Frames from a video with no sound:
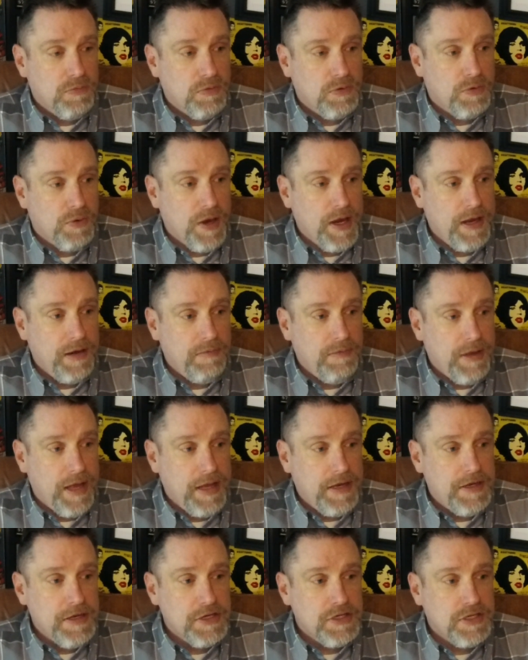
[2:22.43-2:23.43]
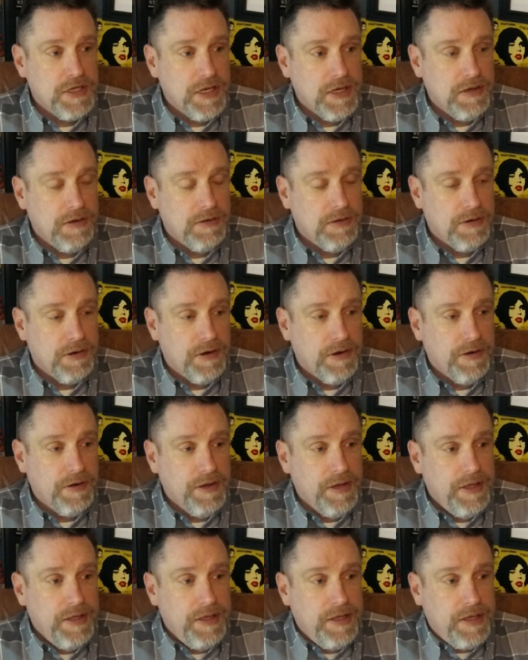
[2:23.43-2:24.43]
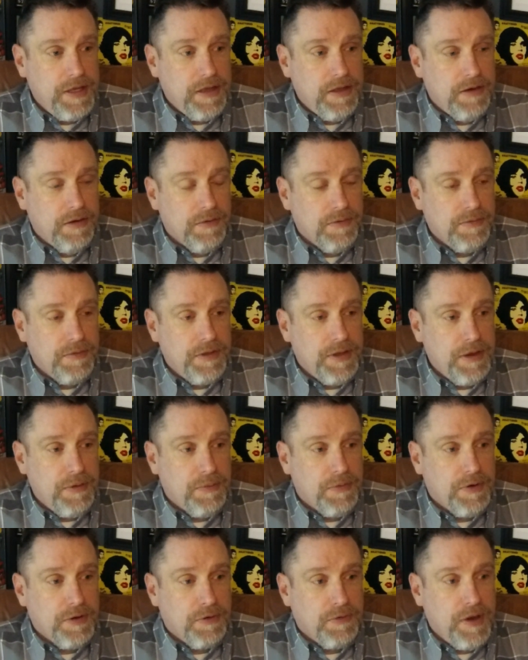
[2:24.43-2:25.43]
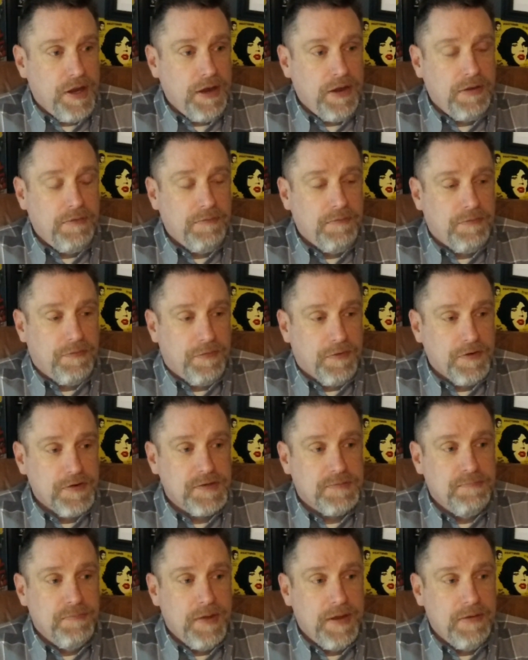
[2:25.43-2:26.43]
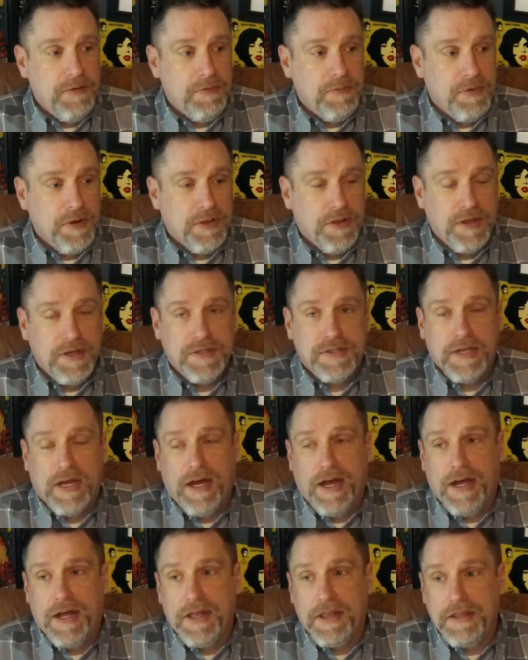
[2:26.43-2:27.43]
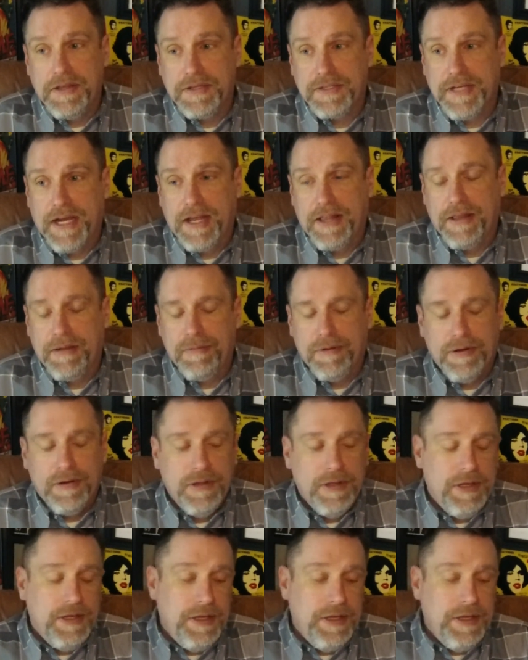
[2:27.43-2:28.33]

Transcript: great addition or you know, they were a great first release on the side label.